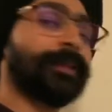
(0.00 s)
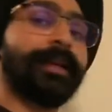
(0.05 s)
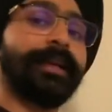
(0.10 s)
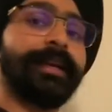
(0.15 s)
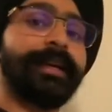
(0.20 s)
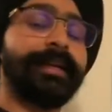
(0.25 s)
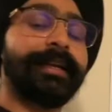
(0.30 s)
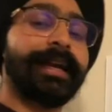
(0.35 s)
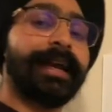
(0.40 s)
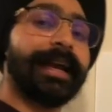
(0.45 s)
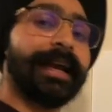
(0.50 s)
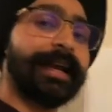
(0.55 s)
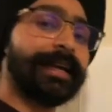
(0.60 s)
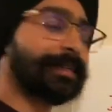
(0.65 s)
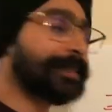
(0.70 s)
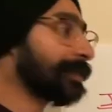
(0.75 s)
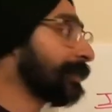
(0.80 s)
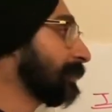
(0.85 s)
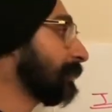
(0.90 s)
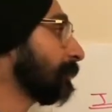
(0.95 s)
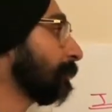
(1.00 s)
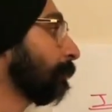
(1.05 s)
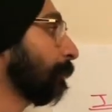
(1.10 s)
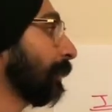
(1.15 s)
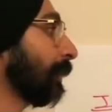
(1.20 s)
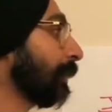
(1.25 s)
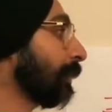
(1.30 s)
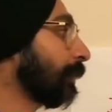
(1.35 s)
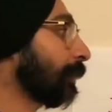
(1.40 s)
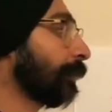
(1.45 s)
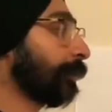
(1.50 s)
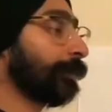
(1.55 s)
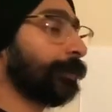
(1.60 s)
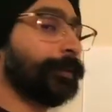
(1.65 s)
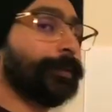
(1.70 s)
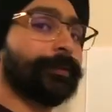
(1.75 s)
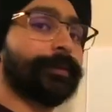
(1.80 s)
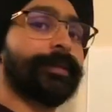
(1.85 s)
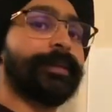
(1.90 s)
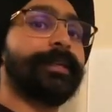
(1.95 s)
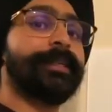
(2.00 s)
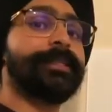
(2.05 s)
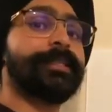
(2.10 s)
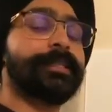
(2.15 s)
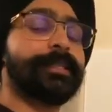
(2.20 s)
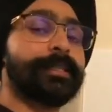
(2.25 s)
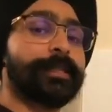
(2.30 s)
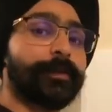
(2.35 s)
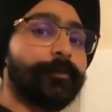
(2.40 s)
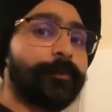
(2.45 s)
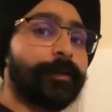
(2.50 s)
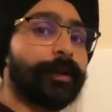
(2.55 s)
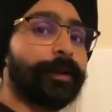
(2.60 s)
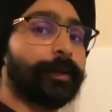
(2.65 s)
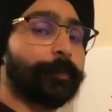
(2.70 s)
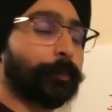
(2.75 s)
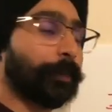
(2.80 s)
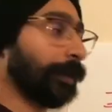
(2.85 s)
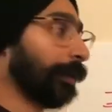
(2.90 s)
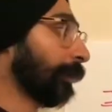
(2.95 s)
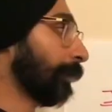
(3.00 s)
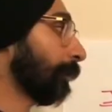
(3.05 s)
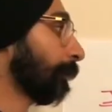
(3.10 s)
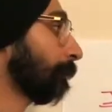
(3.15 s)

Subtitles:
It acts as a painkiller in severe pain.